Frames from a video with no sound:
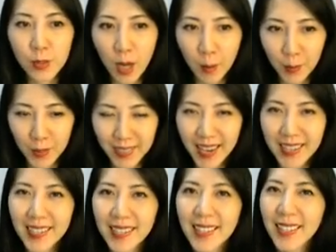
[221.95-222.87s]
topic
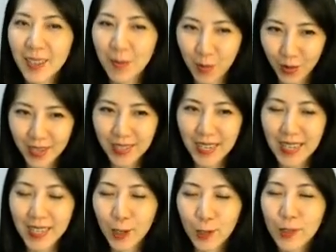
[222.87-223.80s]
sentence, supporting
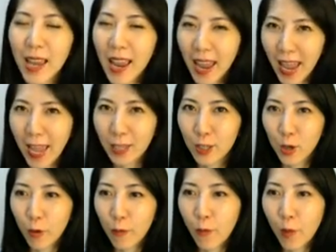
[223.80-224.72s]
details, and
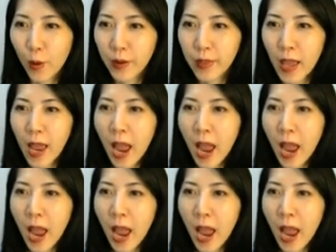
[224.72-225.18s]
so forth.